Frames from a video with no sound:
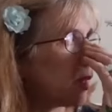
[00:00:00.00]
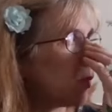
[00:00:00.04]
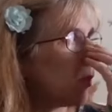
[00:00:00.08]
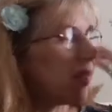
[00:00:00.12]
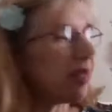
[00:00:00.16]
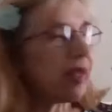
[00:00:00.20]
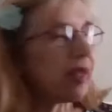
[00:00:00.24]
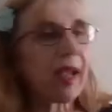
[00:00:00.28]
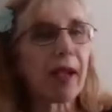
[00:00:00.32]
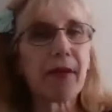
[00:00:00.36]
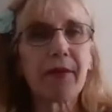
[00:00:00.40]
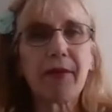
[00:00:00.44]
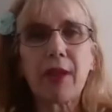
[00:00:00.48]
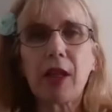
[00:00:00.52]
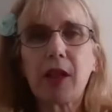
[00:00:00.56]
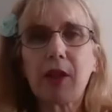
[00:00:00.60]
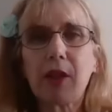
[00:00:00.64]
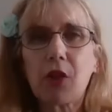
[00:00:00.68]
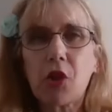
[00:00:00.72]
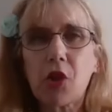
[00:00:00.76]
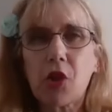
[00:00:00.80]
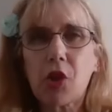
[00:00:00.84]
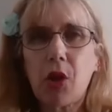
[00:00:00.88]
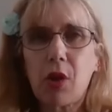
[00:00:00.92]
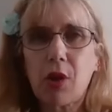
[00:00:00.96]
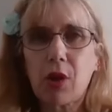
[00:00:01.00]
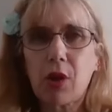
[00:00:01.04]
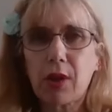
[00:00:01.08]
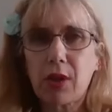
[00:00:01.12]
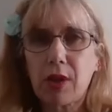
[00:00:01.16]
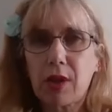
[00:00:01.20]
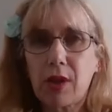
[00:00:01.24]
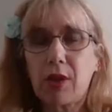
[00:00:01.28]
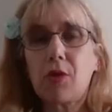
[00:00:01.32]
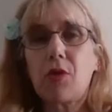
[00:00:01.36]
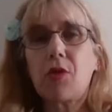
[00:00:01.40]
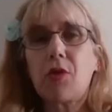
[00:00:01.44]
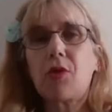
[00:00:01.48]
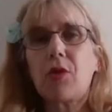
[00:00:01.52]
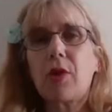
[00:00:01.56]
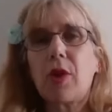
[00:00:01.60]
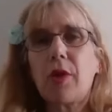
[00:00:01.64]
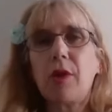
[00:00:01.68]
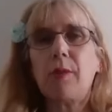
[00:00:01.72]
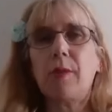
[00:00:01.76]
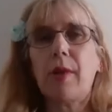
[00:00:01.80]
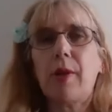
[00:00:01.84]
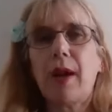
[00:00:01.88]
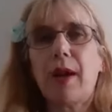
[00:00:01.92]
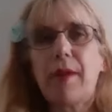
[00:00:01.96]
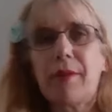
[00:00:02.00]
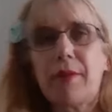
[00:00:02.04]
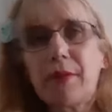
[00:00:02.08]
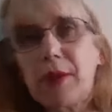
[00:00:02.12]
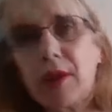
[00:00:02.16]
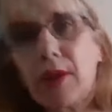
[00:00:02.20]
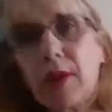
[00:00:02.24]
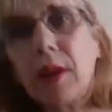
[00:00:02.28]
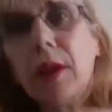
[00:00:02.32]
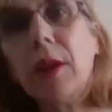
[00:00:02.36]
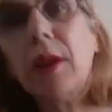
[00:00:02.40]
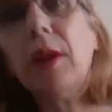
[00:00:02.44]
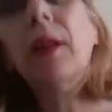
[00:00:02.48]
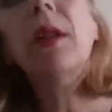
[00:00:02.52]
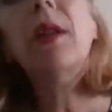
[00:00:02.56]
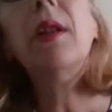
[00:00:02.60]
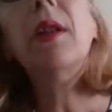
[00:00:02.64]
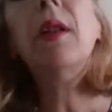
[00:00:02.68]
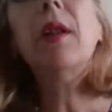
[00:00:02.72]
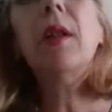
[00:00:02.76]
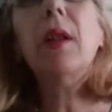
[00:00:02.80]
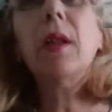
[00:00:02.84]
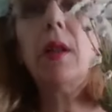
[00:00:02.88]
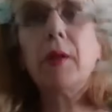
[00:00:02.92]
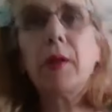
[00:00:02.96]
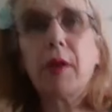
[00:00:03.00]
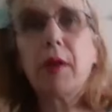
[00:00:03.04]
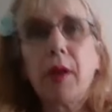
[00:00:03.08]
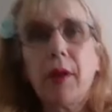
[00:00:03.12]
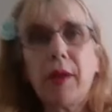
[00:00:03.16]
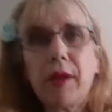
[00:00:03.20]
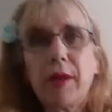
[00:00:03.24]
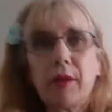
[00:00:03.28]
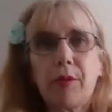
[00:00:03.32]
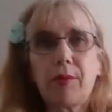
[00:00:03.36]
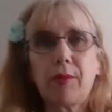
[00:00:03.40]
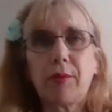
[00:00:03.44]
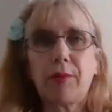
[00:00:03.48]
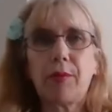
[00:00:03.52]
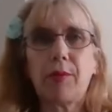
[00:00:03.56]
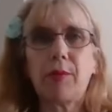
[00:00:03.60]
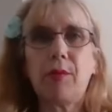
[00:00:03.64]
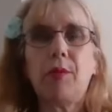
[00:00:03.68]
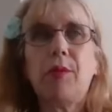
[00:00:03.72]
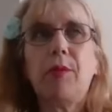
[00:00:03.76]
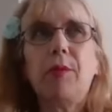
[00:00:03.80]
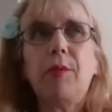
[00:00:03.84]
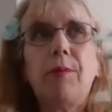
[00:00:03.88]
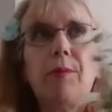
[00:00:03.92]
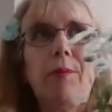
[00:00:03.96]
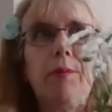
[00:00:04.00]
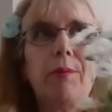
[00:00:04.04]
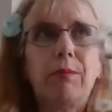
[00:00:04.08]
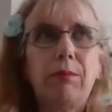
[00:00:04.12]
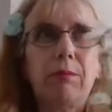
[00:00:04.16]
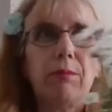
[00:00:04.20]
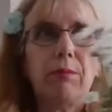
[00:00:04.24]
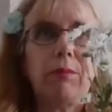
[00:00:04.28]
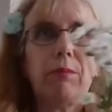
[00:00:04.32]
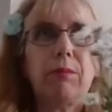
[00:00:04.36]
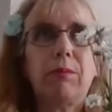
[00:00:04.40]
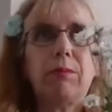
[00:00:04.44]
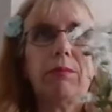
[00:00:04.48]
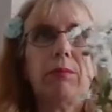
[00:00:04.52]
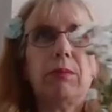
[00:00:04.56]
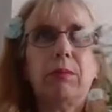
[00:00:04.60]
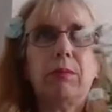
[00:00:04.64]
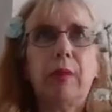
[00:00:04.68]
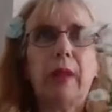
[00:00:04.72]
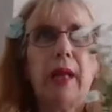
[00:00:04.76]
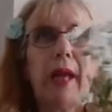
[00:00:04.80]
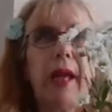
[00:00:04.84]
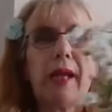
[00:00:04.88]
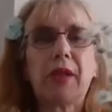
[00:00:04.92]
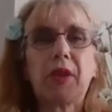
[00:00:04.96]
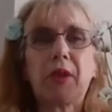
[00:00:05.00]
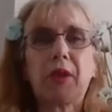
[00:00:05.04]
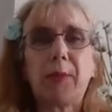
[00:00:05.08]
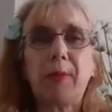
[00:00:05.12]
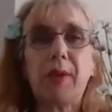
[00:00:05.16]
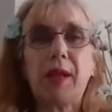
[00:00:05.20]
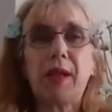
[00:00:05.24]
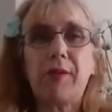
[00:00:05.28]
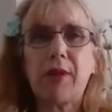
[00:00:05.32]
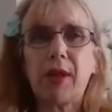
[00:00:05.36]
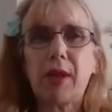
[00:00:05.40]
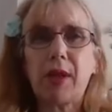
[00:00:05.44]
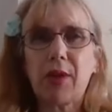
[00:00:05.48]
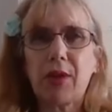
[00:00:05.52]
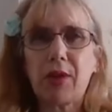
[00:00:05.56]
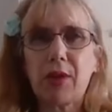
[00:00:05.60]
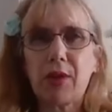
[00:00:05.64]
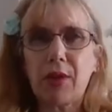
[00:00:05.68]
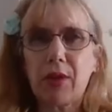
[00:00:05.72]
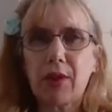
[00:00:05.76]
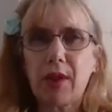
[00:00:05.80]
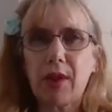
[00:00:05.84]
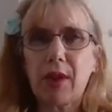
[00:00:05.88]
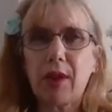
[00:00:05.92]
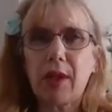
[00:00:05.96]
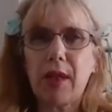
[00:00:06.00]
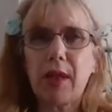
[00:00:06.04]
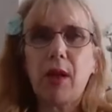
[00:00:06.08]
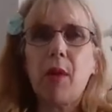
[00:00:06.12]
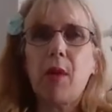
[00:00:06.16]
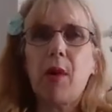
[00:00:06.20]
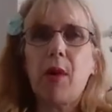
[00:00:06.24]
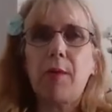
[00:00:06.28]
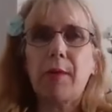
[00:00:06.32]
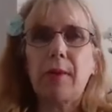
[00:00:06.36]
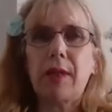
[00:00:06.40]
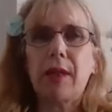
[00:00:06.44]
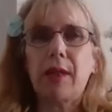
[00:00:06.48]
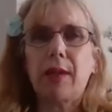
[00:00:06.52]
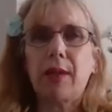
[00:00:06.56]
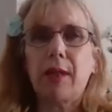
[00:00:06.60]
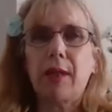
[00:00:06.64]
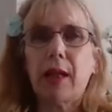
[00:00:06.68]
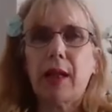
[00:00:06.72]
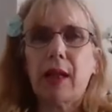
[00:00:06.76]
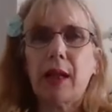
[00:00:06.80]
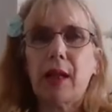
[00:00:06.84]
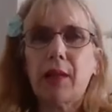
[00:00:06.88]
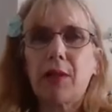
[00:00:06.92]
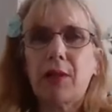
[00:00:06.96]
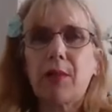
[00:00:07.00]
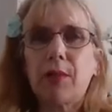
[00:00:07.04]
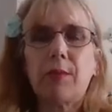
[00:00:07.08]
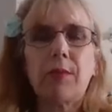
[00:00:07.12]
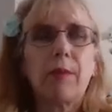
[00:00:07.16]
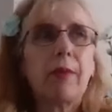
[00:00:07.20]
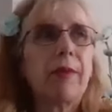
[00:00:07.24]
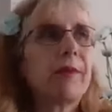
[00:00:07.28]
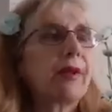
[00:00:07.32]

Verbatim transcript: when you have that shock syndrome after going through experiences in the army and that.